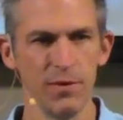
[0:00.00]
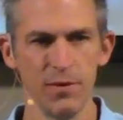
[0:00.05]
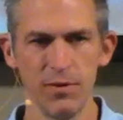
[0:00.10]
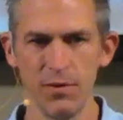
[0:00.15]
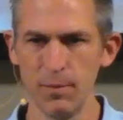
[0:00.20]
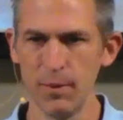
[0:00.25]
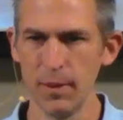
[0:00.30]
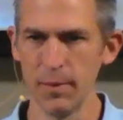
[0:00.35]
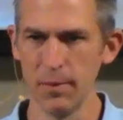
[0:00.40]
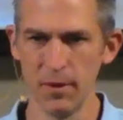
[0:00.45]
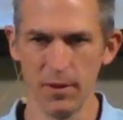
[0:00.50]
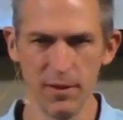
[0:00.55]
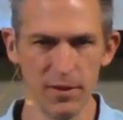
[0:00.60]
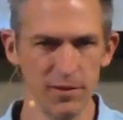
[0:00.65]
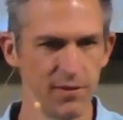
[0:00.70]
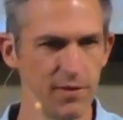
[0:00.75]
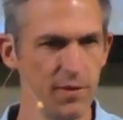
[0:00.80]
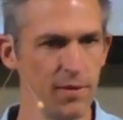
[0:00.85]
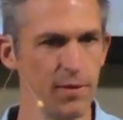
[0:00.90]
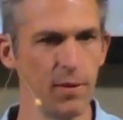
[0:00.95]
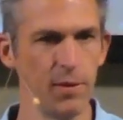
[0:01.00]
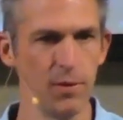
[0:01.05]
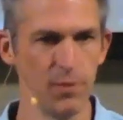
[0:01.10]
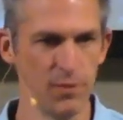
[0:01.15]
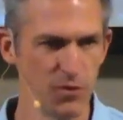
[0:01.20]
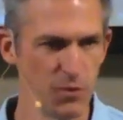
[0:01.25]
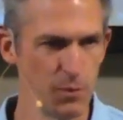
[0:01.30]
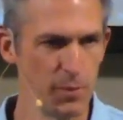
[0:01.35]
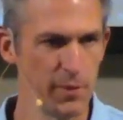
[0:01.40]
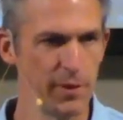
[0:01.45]
to be able to listen to the Holy
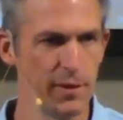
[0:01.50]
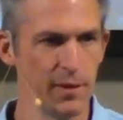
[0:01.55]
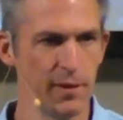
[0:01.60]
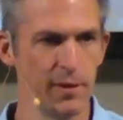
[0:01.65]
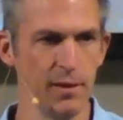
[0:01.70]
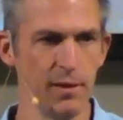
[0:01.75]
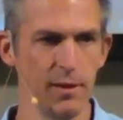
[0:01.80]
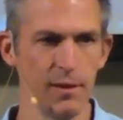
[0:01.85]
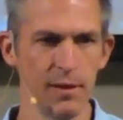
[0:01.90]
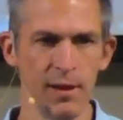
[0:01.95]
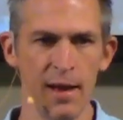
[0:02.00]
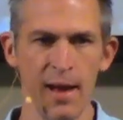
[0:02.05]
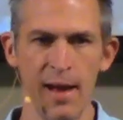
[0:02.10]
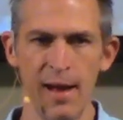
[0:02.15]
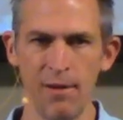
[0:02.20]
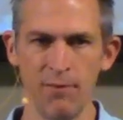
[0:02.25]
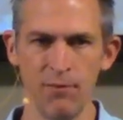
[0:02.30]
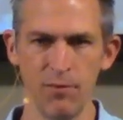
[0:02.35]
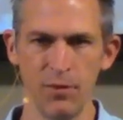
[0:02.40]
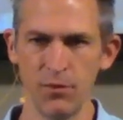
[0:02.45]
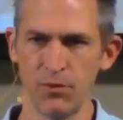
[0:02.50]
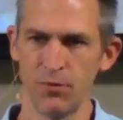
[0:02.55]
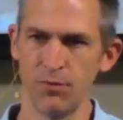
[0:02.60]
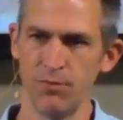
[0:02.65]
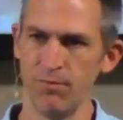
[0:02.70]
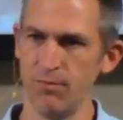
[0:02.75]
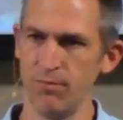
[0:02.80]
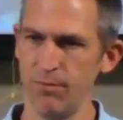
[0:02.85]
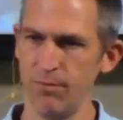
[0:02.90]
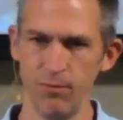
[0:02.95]
Spirit and have this
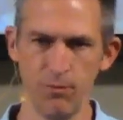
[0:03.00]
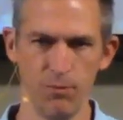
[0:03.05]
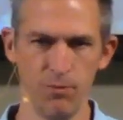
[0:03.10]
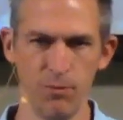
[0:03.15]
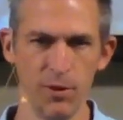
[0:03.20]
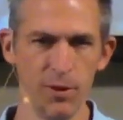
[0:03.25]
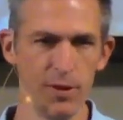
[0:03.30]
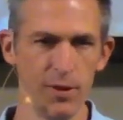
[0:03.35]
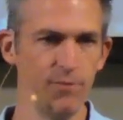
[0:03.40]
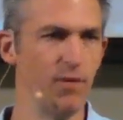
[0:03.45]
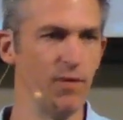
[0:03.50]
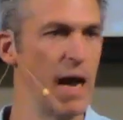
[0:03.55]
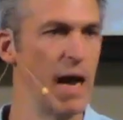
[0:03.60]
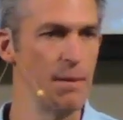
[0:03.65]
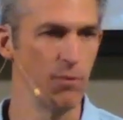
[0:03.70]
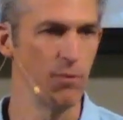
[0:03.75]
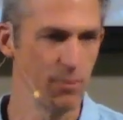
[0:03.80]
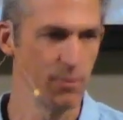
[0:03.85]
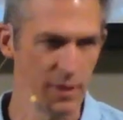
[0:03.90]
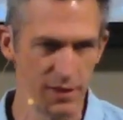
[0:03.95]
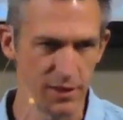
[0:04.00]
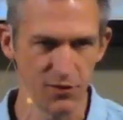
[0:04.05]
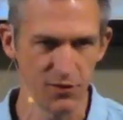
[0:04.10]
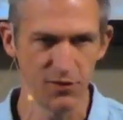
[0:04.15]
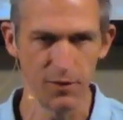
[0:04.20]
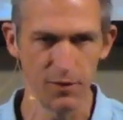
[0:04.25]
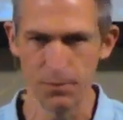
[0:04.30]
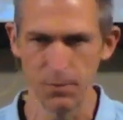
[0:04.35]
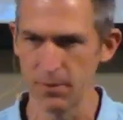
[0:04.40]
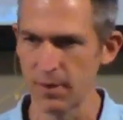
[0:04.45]
really vibrant
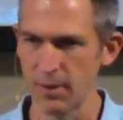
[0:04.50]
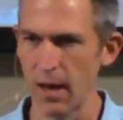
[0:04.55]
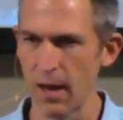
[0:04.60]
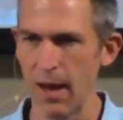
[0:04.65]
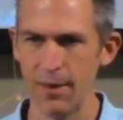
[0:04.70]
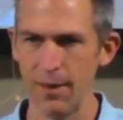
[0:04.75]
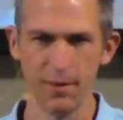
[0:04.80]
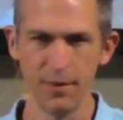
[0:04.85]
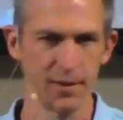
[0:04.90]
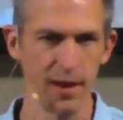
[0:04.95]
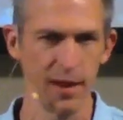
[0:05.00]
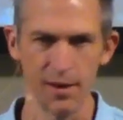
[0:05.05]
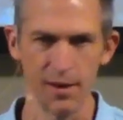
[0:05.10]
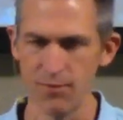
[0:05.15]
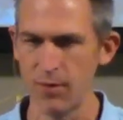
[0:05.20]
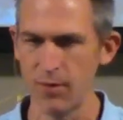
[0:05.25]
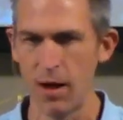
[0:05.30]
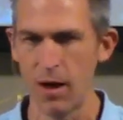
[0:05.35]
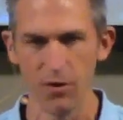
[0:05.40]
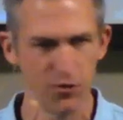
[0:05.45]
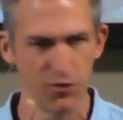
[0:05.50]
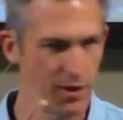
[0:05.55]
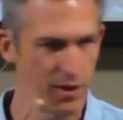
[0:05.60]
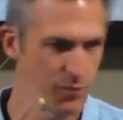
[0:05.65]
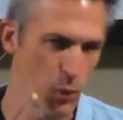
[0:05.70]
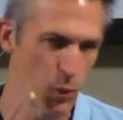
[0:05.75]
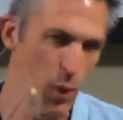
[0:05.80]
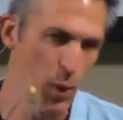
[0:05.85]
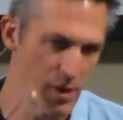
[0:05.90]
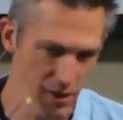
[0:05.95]
relationship with God that kind of follows you
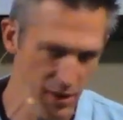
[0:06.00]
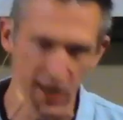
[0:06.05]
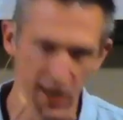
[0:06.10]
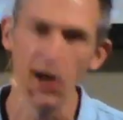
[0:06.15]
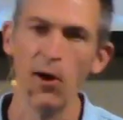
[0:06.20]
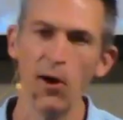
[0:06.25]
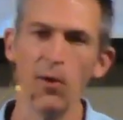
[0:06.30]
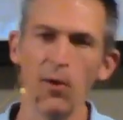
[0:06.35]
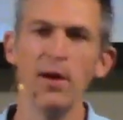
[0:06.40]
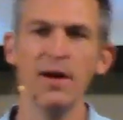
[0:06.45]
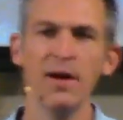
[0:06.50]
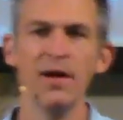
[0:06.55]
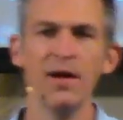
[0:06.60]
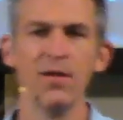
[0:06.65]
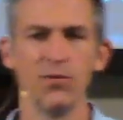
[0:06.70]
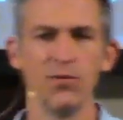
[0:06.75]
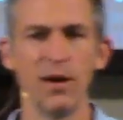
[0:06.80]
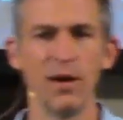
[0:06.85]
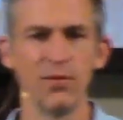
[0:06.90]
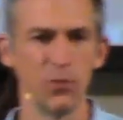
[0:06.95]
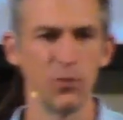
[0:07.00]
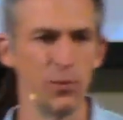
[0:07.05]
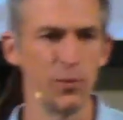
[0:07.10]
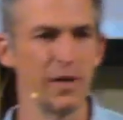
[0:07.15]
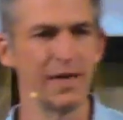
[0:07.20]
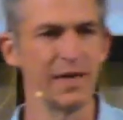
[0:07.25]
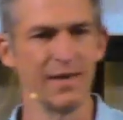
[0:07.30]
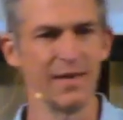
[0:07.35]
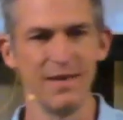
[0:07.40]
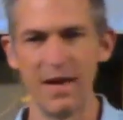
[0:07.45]
everywhere you go throughout the
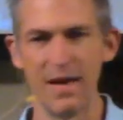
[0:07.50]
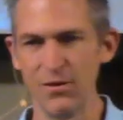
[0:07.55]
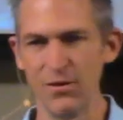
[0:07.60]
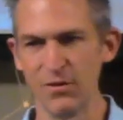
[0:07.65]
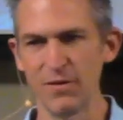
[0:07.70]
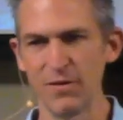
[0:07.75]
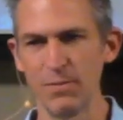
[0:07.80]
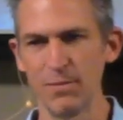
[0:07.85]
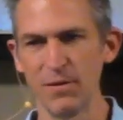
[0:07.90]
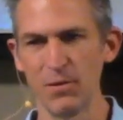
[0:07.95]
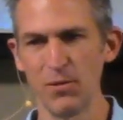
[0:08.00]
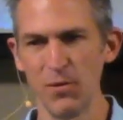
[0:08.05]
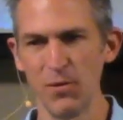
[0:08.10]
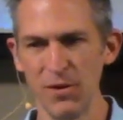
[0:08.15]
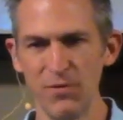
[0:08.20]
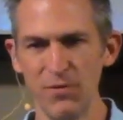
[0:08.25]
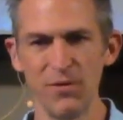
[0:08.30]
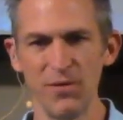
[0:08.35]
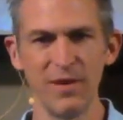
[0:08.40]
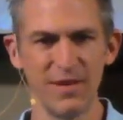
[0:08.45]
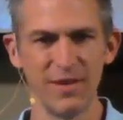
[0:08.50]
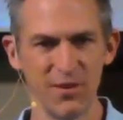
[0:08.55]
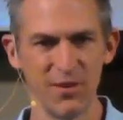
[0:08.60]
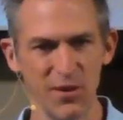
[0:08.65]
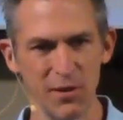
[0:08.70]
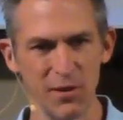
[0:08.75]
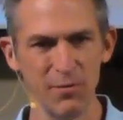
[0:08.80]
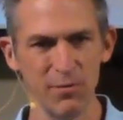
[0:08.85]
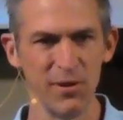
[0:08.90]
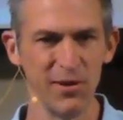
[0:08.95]
week, not just something where you feel like you
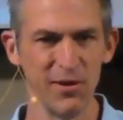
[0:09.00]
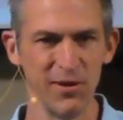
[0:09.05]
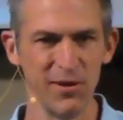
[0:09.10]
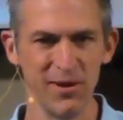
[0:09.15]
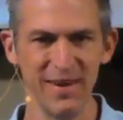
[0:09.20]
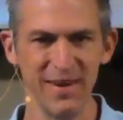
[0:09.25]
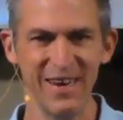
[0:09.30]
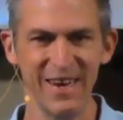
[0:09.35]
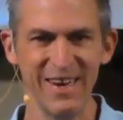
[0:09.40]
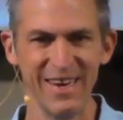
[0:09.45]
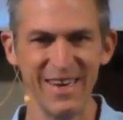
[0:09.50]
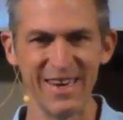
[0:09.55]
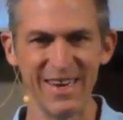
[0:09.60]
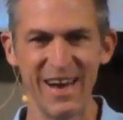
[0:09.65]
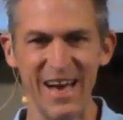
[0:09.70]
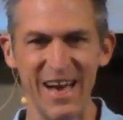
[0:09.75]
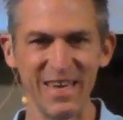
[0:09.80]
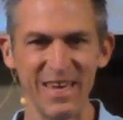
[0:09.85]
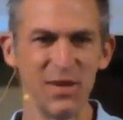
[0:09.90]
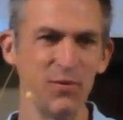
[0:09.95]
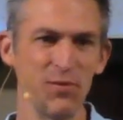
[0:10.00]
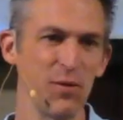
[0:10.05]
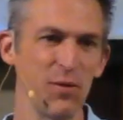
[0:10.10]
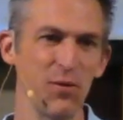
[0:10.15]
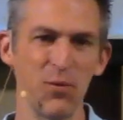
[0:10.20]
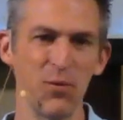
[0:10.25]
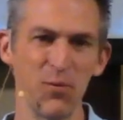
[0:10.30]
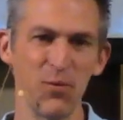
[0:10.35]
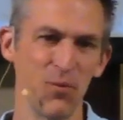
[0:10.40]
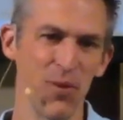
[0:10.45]
come here and, and I give
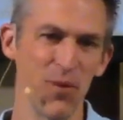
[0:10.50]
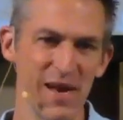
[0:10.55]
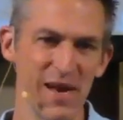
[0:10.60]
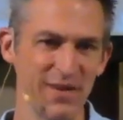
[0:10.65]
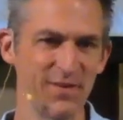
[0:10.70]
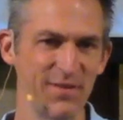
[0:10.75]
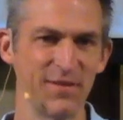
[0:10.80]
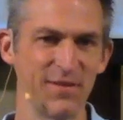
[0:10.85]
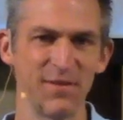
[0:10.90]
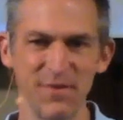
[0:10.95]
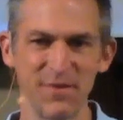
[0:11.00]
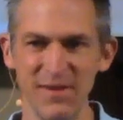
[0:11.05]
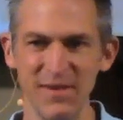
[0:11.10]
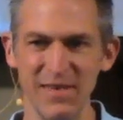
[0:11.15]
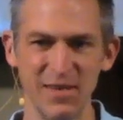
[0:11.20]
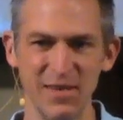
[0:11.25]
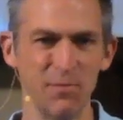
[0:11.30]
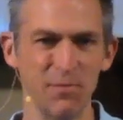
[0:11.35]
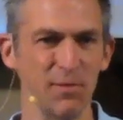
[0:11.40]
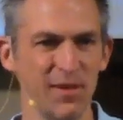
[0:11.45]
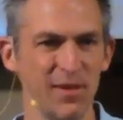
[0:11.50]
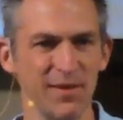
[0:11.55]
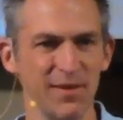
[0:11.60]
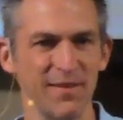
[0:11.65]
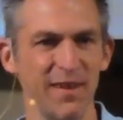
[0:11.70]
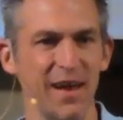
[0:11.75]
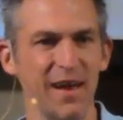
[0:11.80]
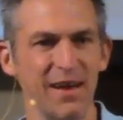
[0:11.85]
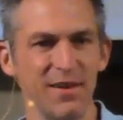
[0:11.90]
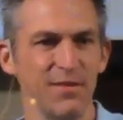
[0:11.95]
you ways to think, because
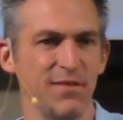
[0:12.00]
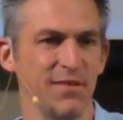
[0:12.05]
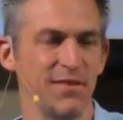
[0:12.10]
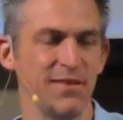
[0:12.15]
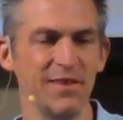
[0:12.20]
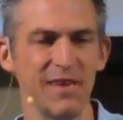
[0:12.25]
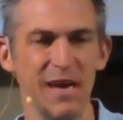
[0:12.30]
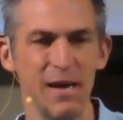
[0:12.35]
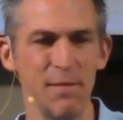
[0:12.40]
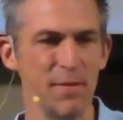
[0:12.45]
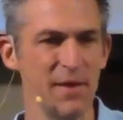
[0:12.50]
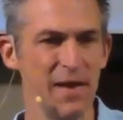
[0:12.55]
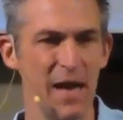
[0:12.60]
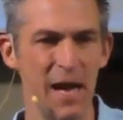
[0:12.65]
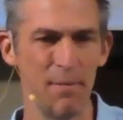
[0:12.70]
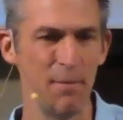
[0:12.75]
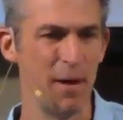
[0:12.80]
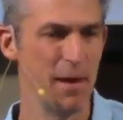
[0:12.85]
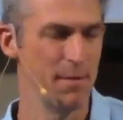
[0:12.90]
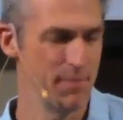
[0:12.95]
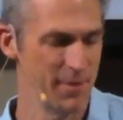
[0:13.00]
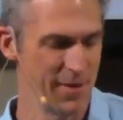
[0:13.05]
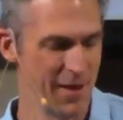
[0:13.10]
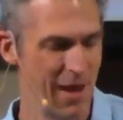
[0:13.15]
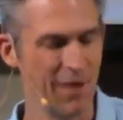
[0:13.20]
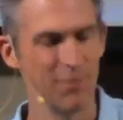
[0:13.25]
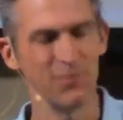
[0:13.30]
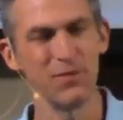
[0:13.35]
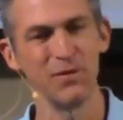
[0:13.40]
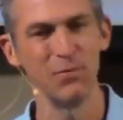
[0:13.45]
honestly, I mean, I might be
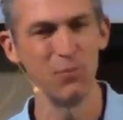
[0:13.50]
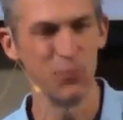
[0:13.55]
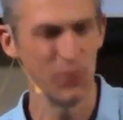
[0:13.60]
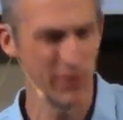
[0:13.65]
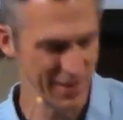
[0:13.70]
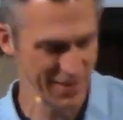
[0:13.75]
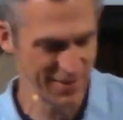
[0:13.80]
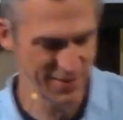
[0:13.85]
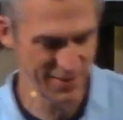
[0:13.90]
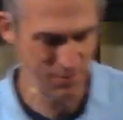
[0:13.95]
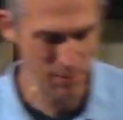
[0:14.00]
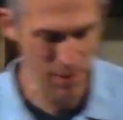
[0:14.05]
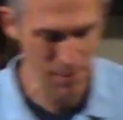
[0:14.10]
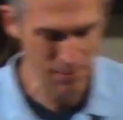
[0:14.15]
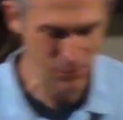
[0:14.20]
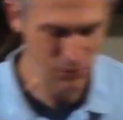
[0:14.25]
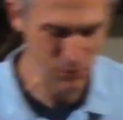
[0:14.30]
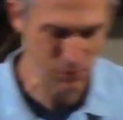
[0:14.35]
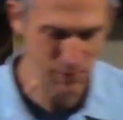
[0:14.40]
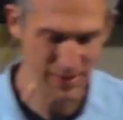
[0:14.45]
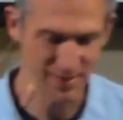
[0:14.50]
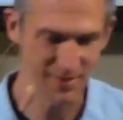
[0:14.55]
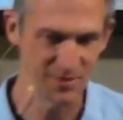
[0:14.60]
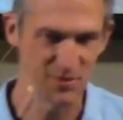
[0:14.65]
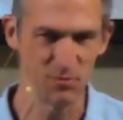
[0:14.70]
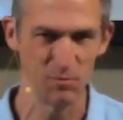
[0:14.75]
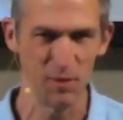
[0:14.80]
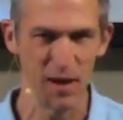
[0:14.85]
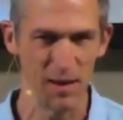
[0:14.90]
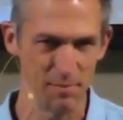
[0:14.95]
off some weeks, and my
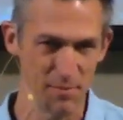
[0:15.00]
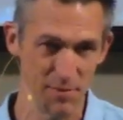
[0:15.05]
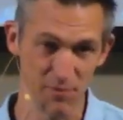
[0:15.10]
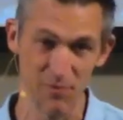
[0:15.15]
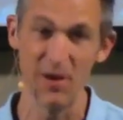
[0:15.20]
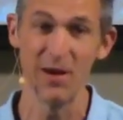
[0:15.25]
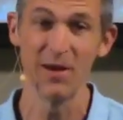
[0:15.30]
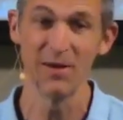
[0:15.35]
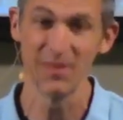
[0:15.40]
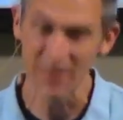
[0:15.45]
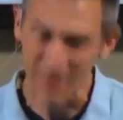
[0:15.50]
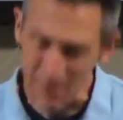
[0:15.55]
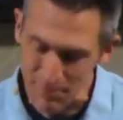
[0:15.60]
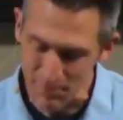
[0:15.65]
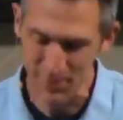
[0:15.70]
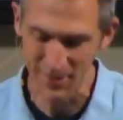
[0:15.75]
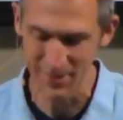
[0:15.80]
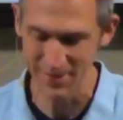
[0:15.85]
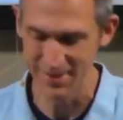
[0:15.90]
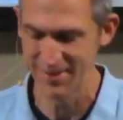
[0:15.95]
perspectives might be very limited.